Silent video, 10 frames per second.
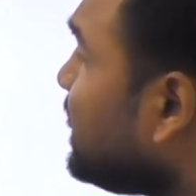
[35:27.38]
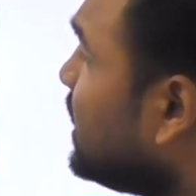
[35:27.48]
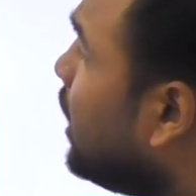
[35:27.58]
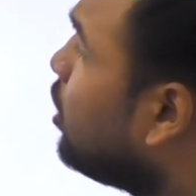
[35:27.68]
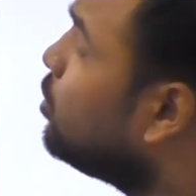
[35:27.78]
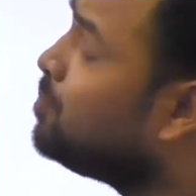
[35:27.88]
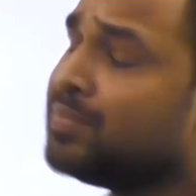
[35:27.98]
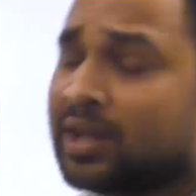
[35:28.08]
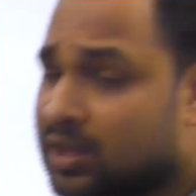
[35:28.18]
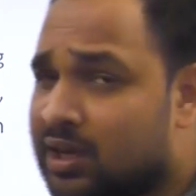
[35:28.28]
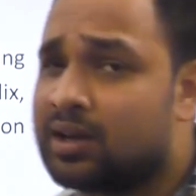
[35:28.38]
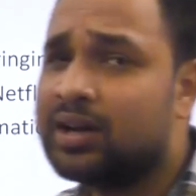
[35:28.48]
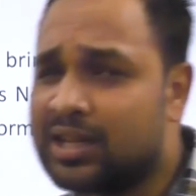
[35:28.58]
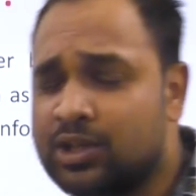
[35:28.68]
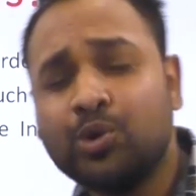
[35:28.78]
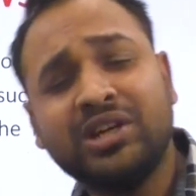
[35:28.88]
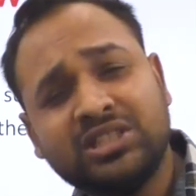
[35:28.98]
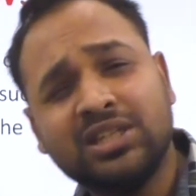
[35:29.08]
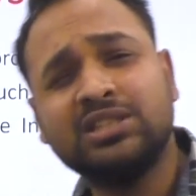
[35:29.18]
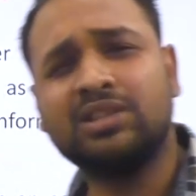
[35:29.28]
Now, another
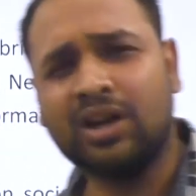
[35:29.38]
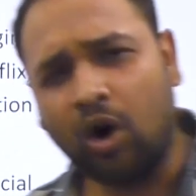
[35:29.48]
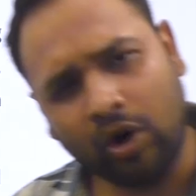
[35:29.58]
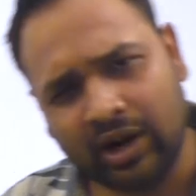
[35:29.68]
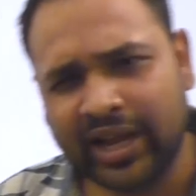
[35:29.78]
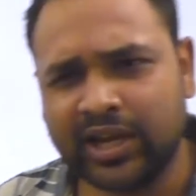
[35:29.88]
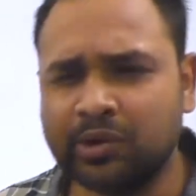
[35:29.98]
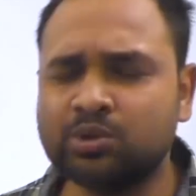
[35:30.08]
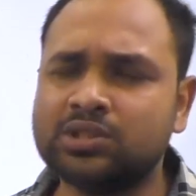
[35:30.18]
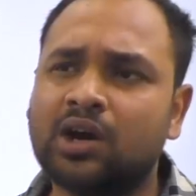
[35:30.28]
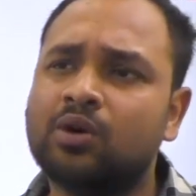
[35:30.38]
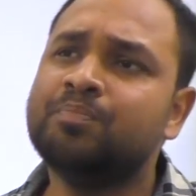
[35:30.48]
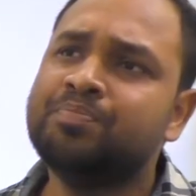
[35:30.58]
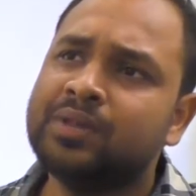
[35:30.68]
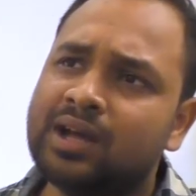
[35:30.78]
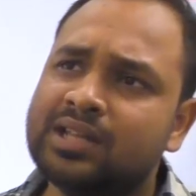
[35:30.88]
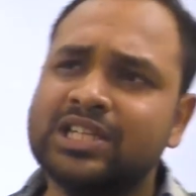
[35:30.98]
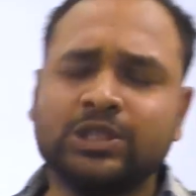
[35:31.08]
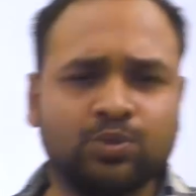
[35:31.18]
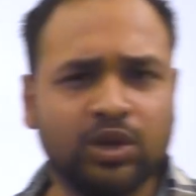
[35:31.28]
question is online news. Now,
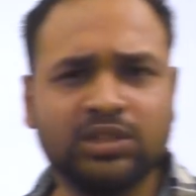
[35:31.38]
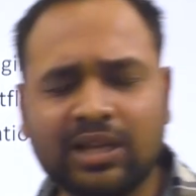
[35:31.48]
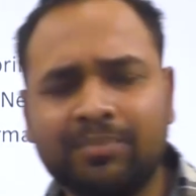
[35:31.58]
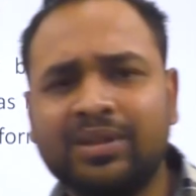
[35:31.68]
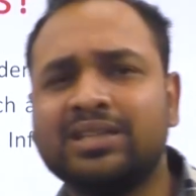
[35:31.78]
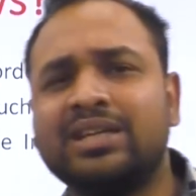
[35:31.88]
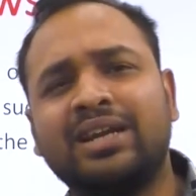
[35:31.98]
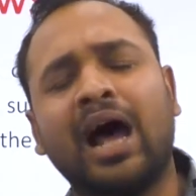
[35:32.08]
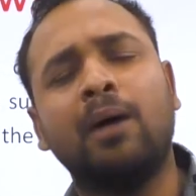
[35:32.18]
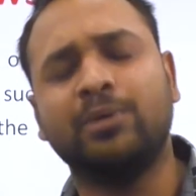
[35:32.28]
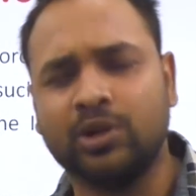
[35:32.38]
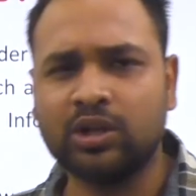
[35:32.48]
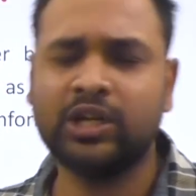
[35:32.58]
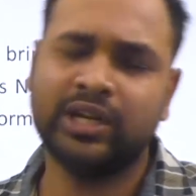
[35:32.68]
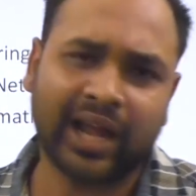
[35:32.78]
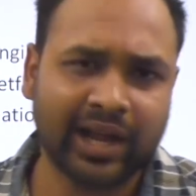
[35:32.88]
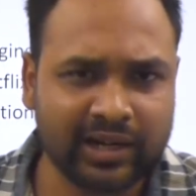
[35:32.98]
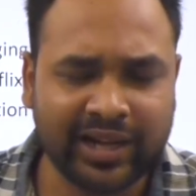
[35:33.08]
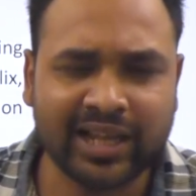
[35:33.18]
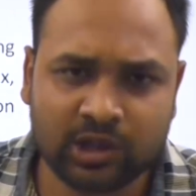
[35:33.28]
this was something that had happened on
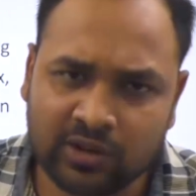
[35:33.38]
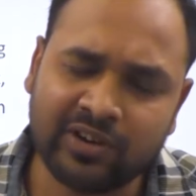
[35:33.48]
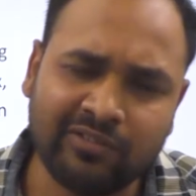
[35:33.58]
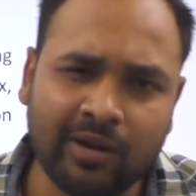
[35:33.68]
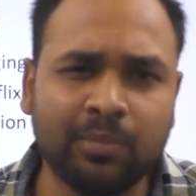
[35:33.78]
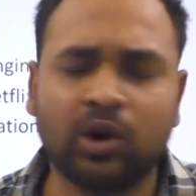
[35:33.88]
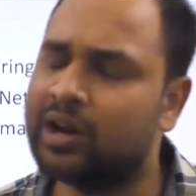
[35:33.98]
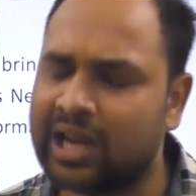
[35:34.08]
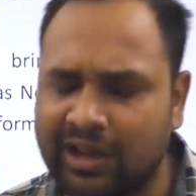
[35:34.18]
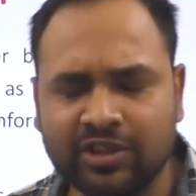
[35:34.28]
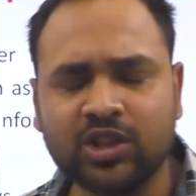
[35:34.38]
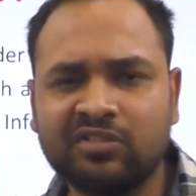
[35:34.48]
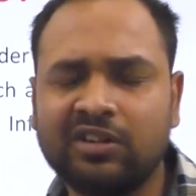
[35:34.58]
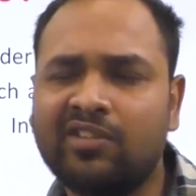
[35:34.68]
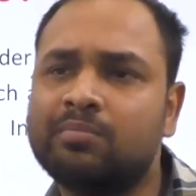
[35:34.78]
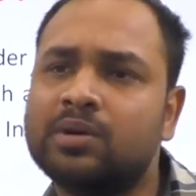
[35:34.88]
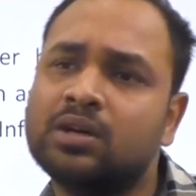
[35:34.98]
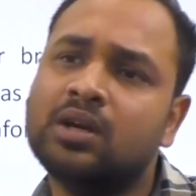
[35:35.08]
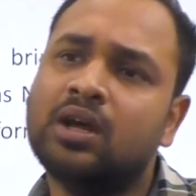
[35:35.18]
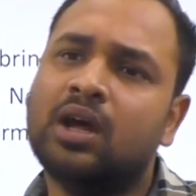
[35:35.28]
10th of November or 11th of
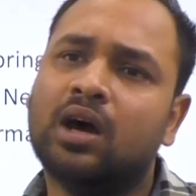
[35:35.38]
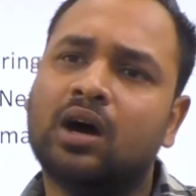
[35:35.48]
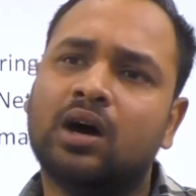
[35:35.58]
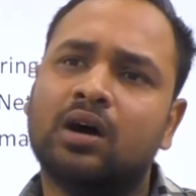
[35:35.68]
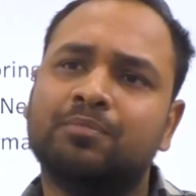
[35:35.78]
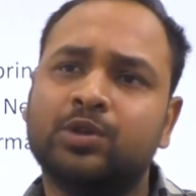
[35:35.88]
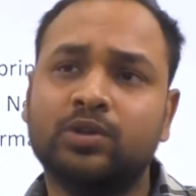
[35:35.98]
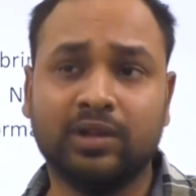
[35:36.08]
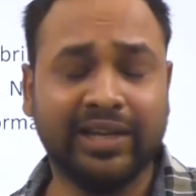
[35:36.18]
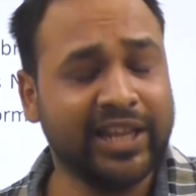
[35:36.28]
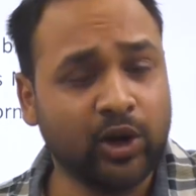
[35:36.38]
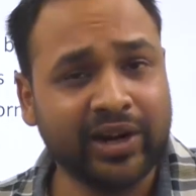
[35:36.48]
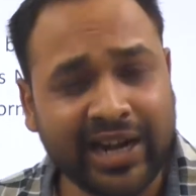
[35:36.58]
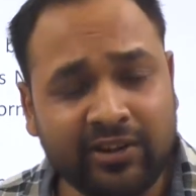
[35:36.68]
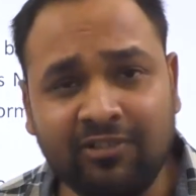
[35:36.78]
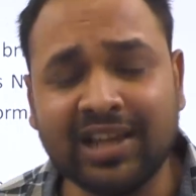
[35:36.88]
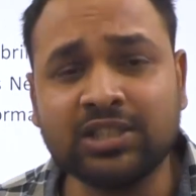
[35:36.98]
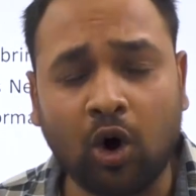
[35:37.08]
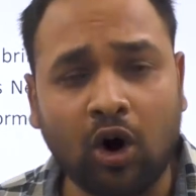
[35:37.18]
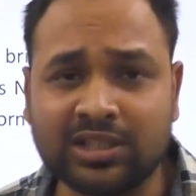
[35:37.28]
November. Your
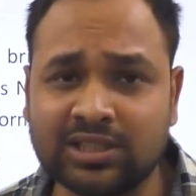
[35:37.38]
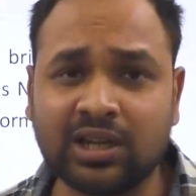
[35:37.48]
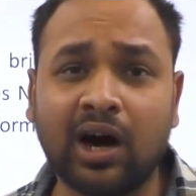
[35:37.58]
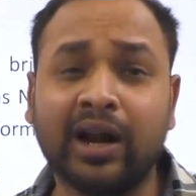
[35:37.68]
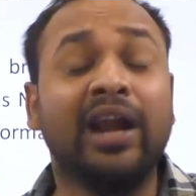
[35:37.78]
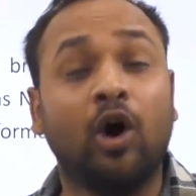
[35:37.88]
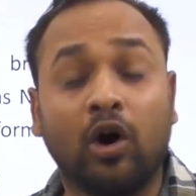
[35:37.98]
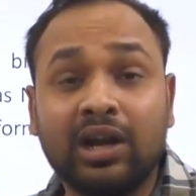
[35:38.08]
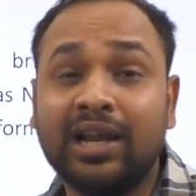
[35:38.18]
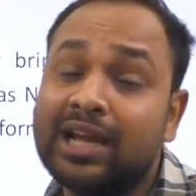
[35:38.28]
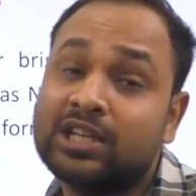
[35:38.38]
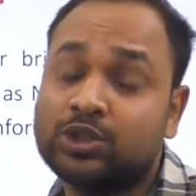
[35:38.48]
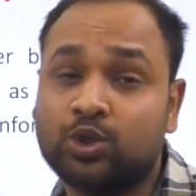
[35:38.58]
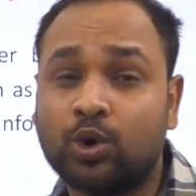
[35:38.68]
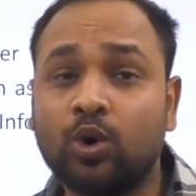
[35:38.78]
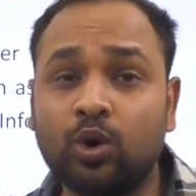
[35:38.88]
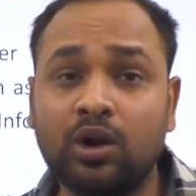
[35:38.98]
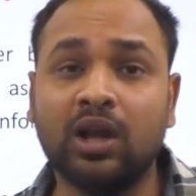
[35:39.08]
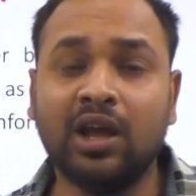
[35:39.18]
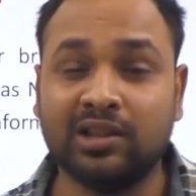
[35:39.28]
Netflix, Hotstar, and online like
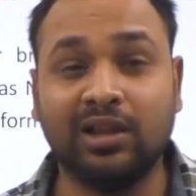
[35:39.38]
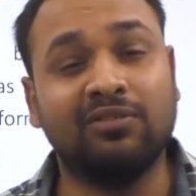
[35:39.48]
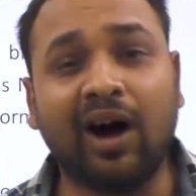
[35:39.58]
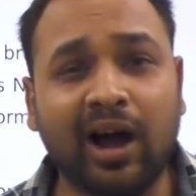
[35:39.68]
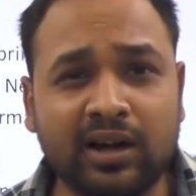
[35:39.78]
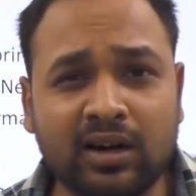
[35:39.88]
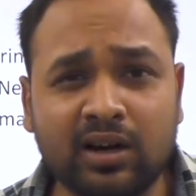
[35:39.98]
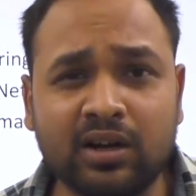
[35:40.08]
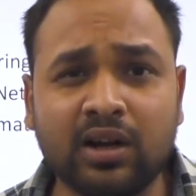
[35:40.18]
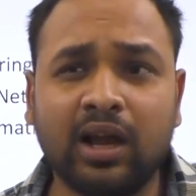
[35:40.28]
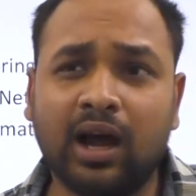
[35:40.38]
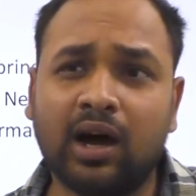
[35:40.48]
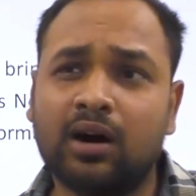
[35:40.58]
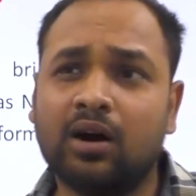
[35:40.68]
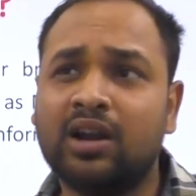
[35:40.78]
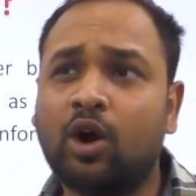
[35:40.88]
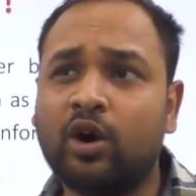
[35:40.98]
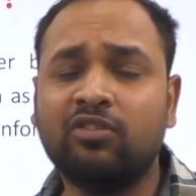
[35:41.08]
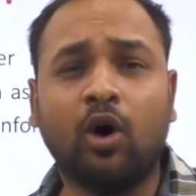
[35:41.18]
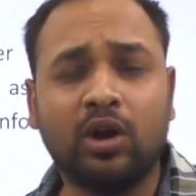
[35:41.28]
Scroll, The Wire, a
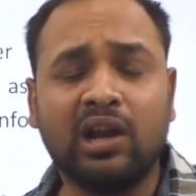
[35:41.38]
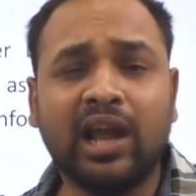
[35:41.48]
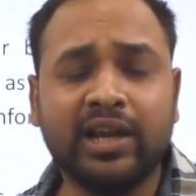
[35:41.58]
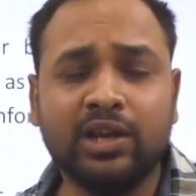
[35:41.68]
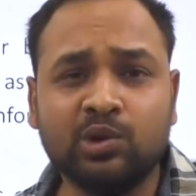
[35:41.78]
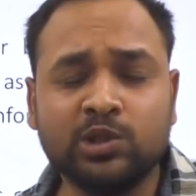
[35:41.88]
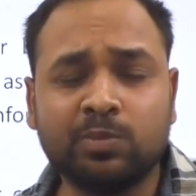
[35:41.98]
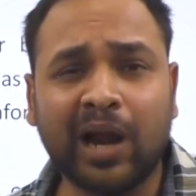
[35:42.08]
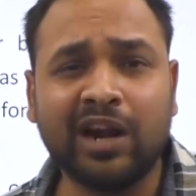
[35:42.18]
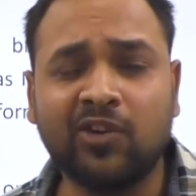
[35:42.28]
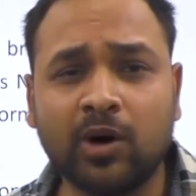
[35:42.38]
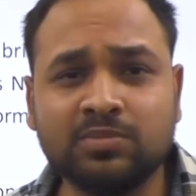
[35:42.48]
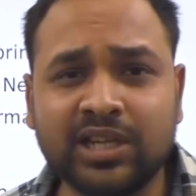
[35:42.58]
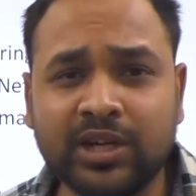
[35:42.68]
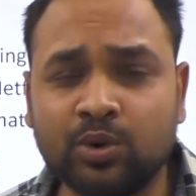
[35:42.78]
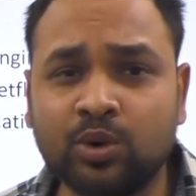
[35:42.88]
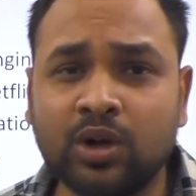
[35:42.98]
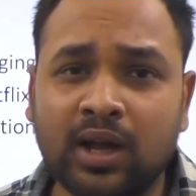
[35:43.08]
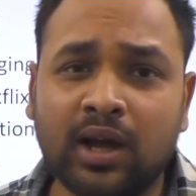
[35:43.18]
lot of online news platforms that you